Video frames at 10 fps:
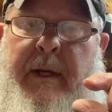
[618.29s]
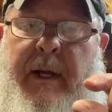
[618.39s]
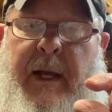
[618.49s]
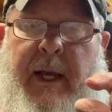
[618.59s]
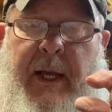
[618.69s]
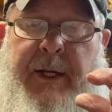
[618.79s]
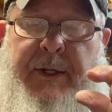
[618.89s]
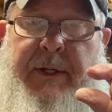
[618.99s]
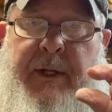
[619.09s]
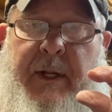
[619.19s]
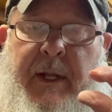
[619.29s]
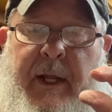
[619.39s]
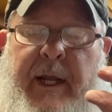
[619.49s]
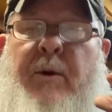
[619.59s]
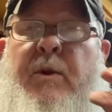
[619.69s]
as
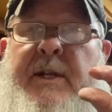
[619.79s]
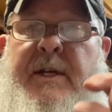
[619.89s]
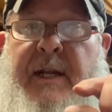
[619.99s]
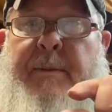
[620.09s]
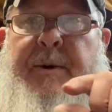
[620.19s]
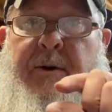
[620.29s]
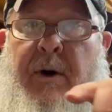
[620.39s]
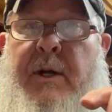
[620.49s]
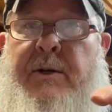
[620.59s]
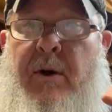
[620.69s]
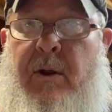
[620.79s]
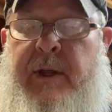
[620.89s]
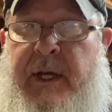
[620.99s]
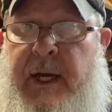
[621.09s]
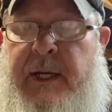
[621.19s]
equally deep across all the
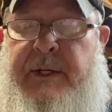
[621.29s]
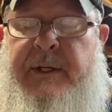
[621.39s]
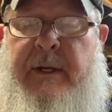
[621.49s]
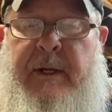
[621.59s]
cuts.